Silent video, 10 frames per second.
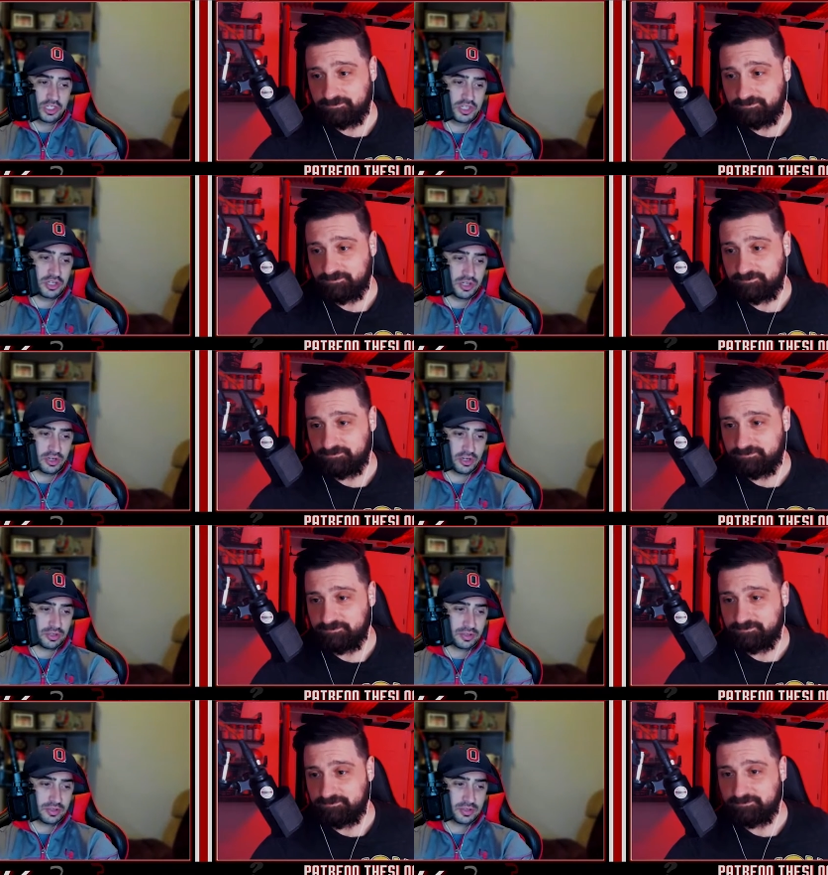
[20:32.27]
Speaker 1: this year?
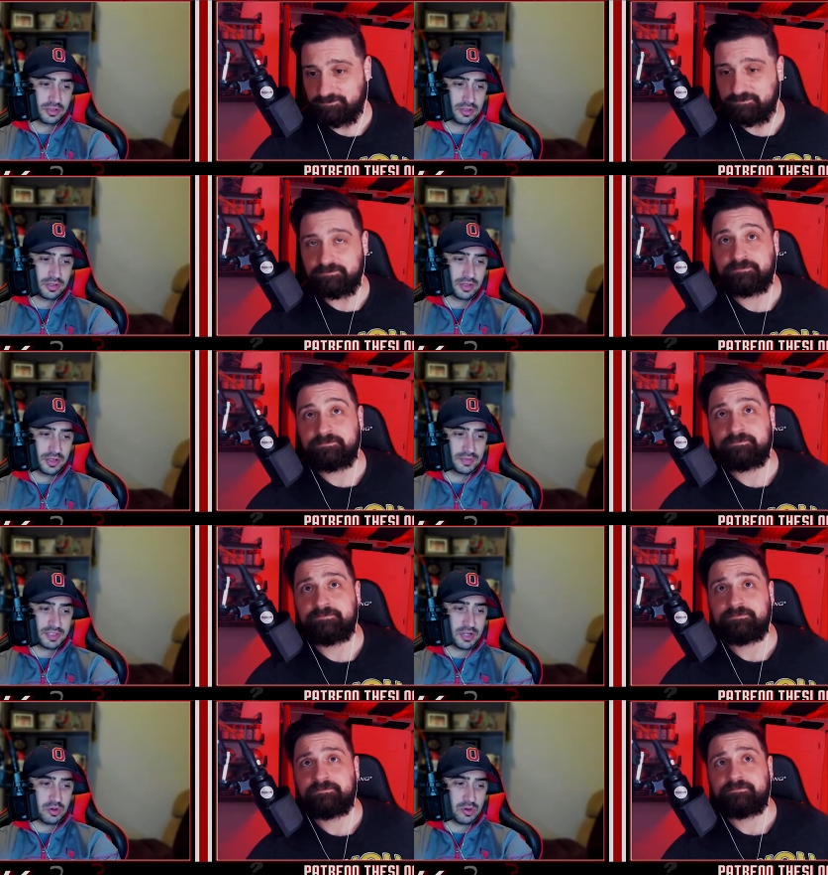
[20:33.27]
If
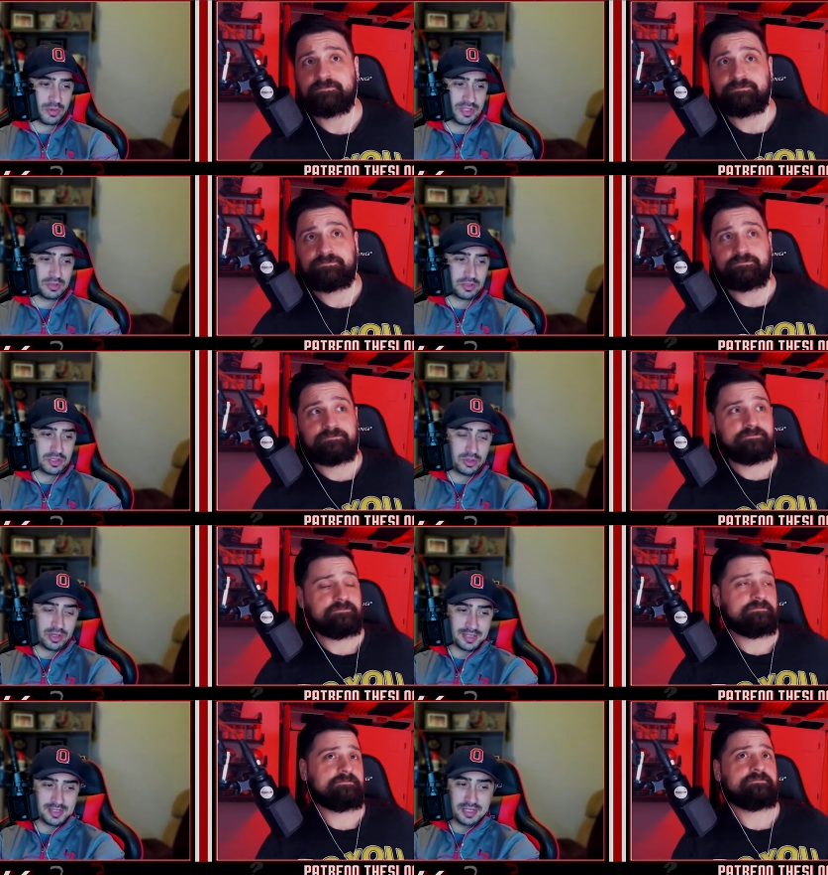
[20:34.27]
so, are we still
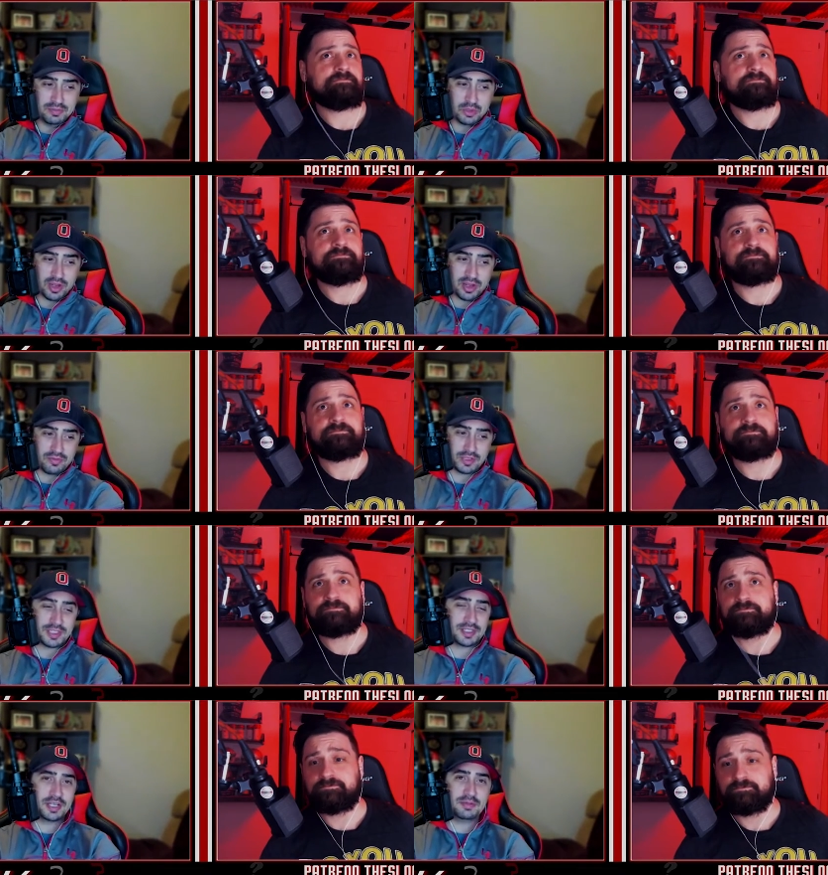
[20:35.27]
doing a Team Gray
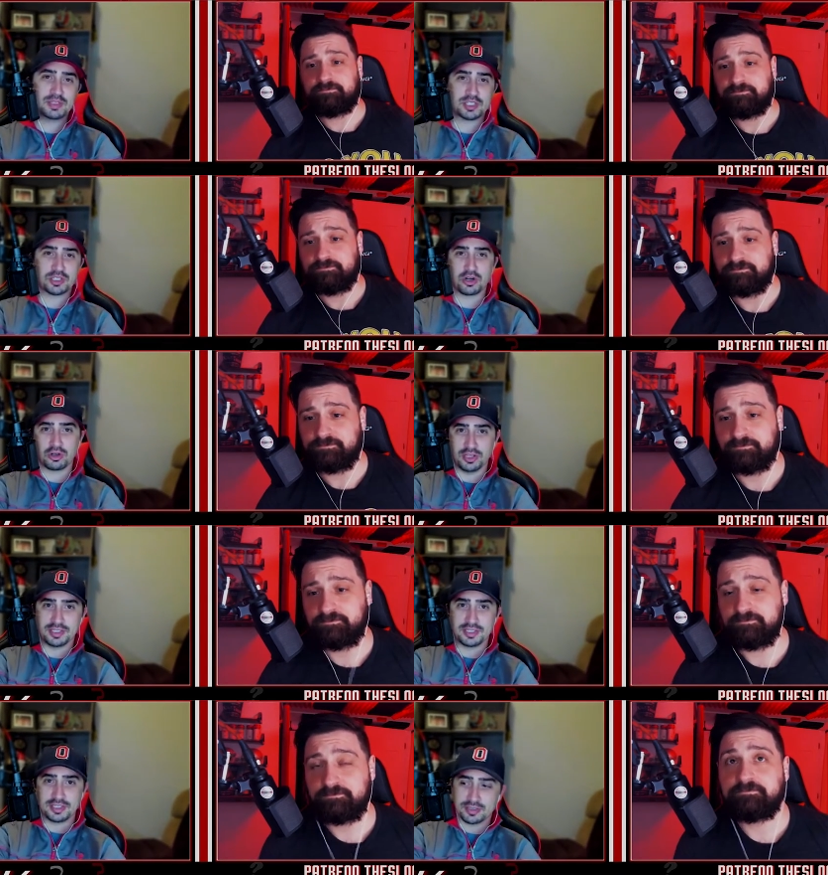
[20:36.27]
versus Team
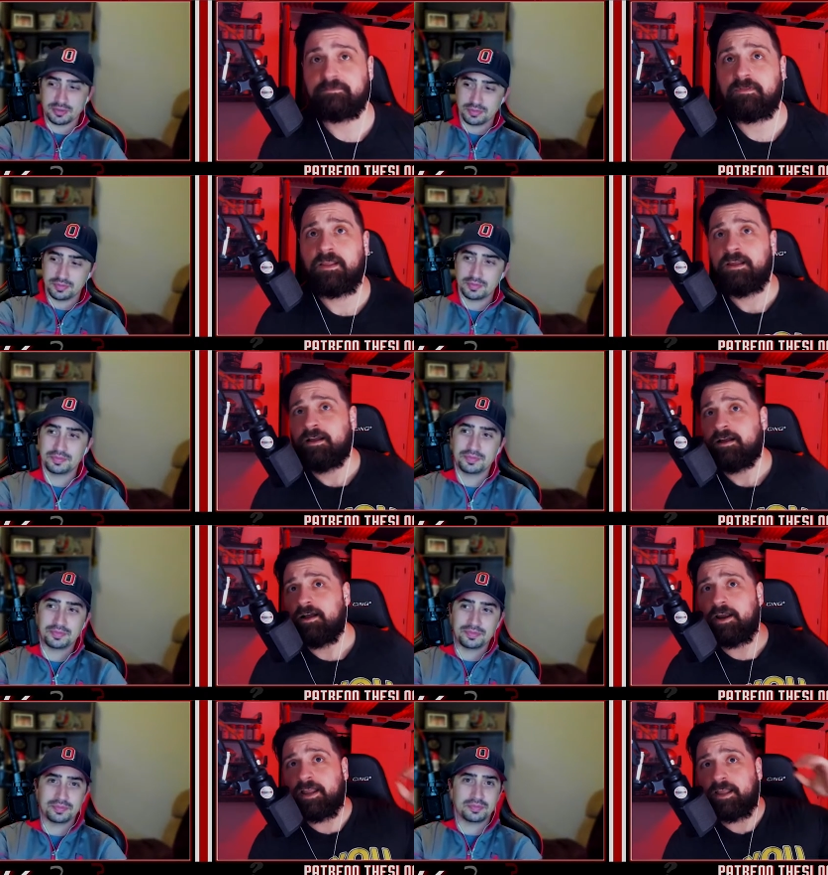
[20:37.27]
Scarlet?
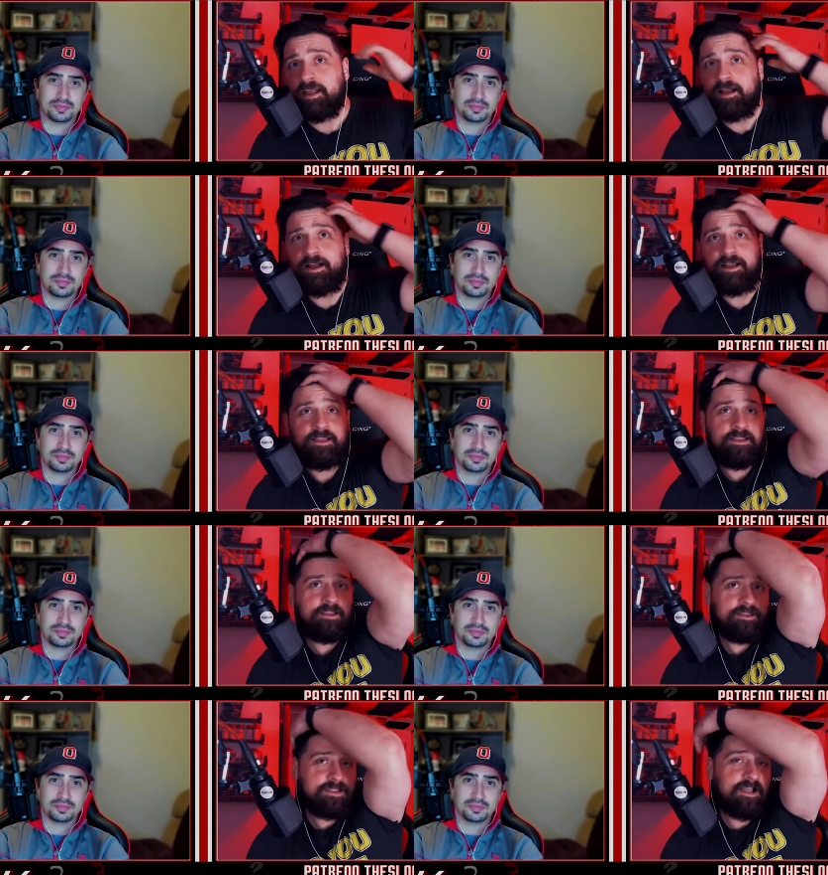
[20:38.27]
Speaker 2: All right. Uh,
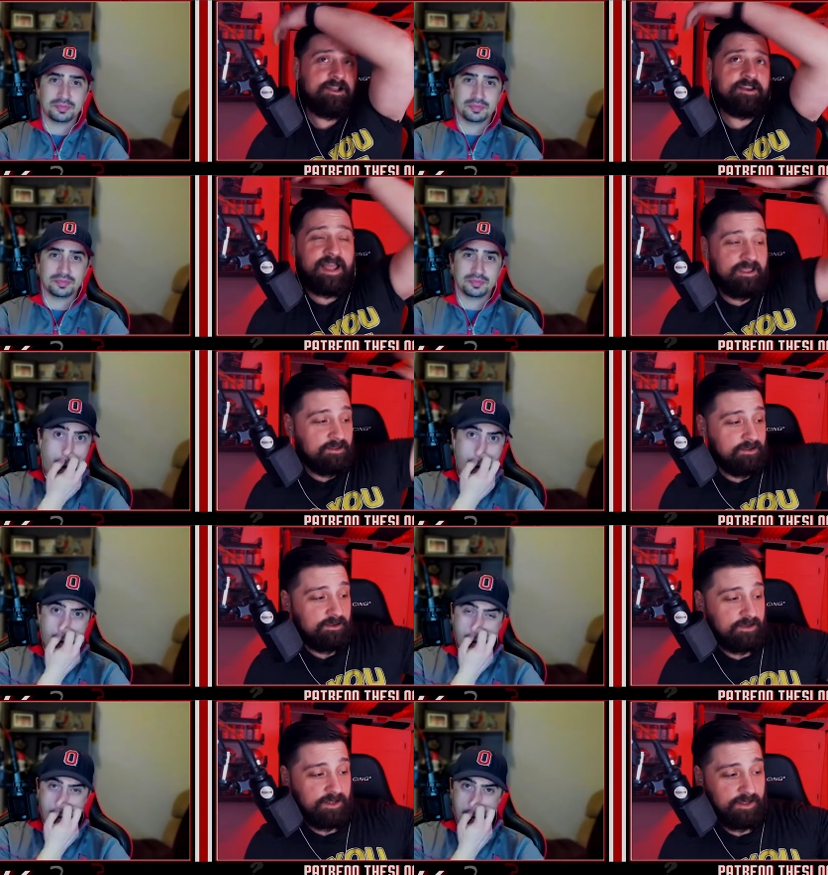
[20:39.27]
Kyle and I,
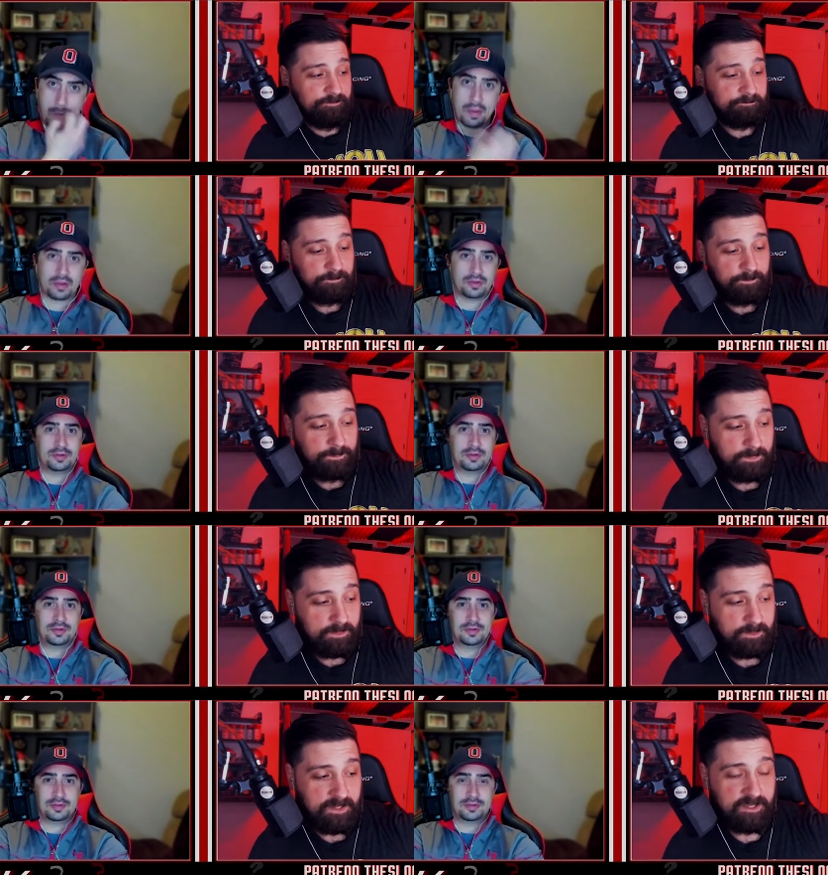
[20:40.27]
um,
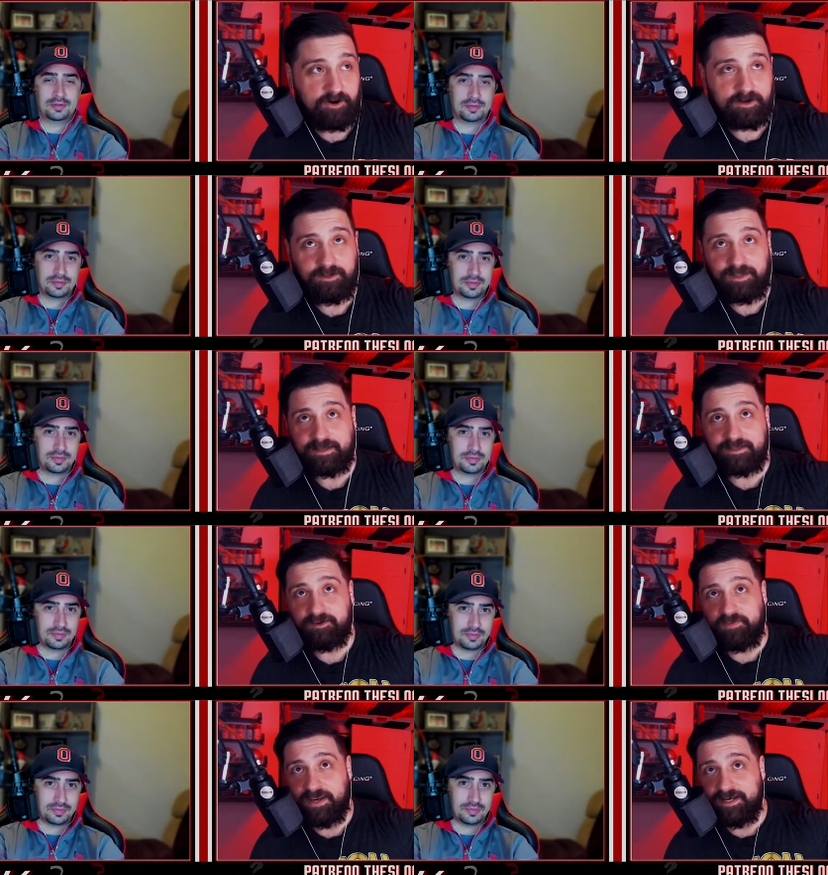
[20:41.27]
in our
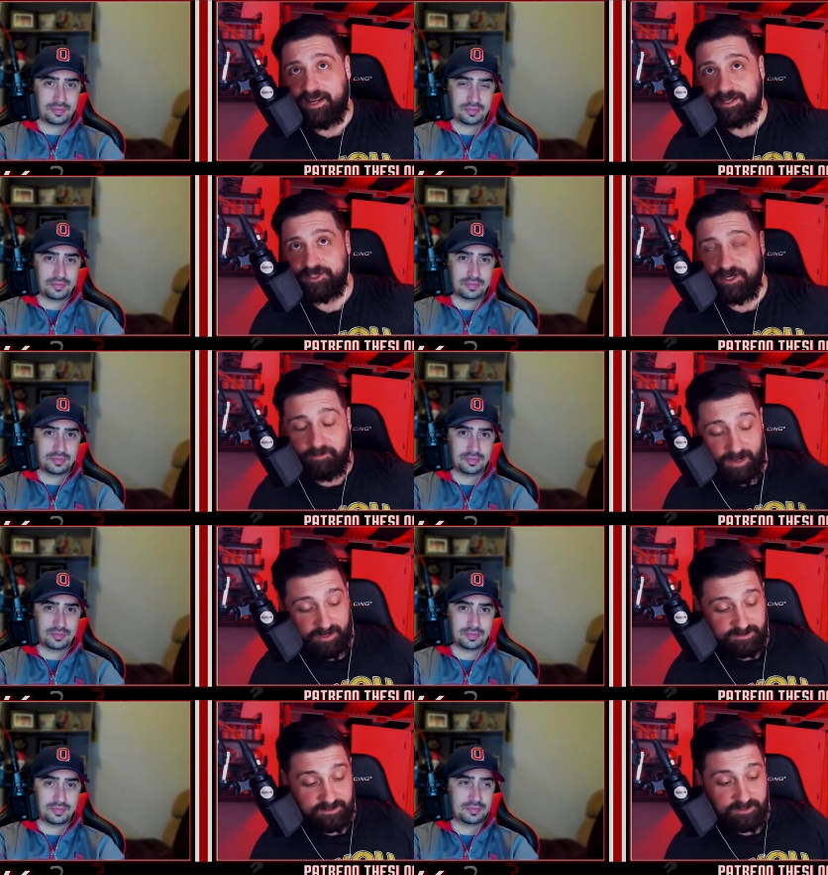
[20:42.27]
collective A D H D
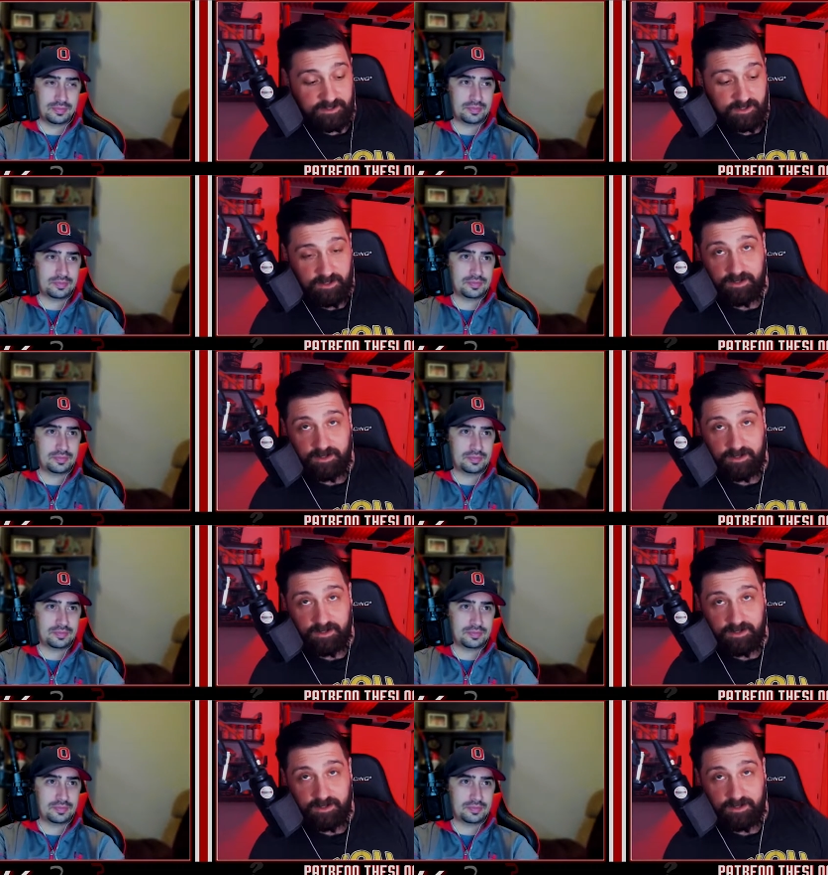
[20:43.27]
minds,